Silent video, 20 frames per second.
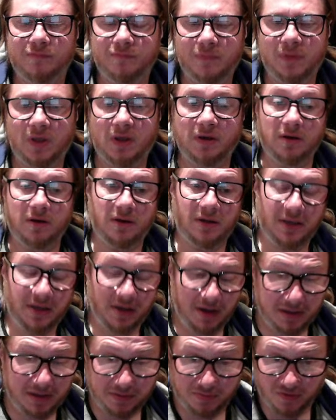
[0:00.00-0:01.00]
Uh, he
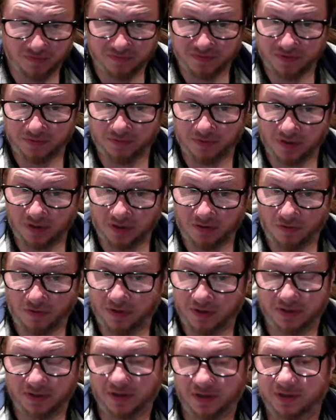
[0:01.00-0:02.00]
either moves the rook or he
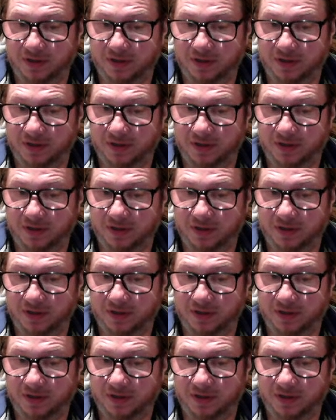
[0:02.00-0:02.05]
takes the